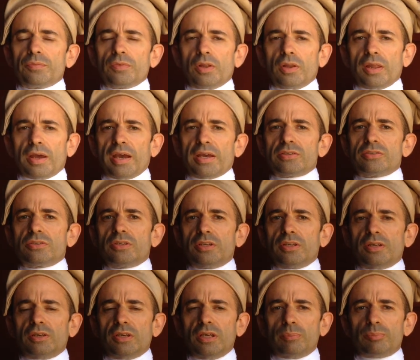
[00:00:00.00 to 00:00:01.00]
the last
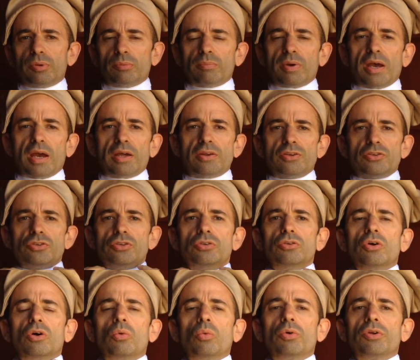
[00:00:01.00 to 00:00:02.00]
thing to keep in mind is you
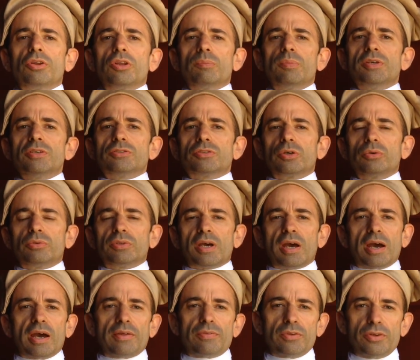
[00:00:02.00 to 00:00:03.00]
don't want it to be so
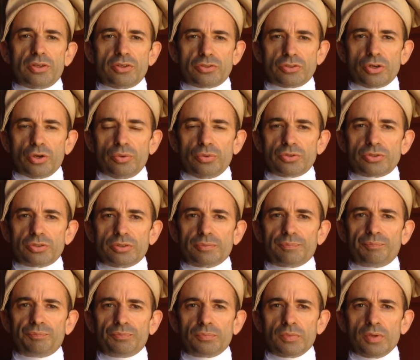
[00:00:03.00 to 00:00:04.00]
tight that it chokes you.
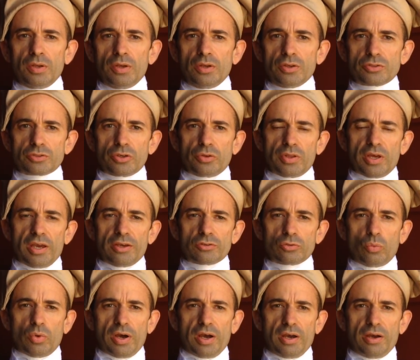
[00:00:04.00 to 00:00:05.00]
So
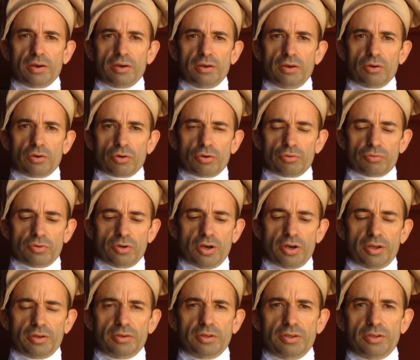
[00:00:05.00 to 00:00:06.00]
that's why a
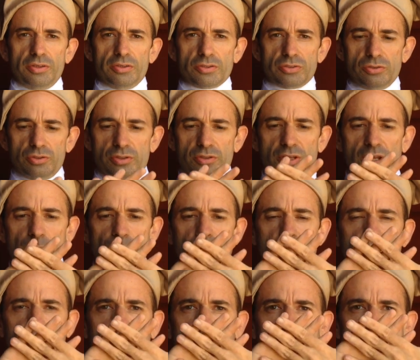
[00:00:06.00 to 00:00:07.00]
cravat is
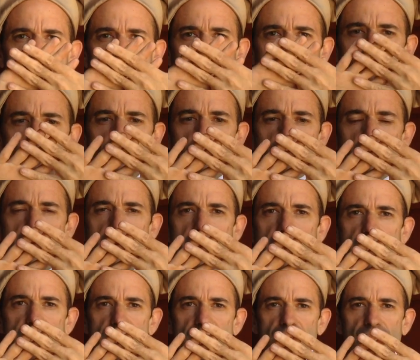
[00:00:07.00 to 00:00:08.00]
typically cut on the
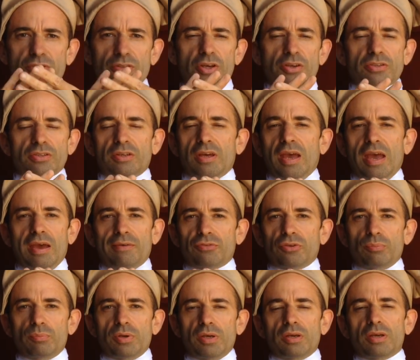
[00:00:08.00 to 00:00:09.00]
bias. It doesn't have
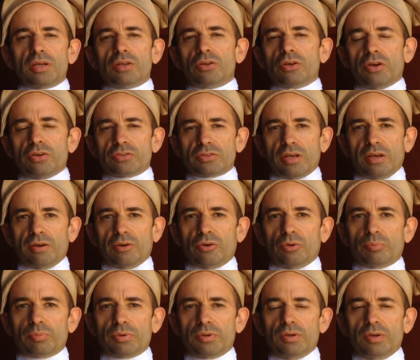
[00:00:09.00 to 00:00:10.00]
to be, it does
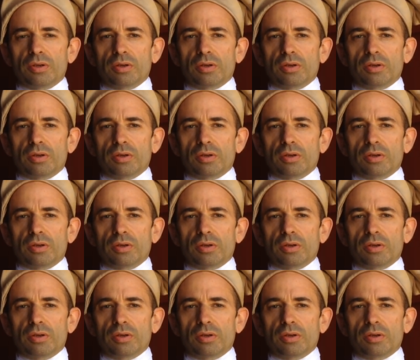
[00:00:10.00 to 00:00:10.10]
help.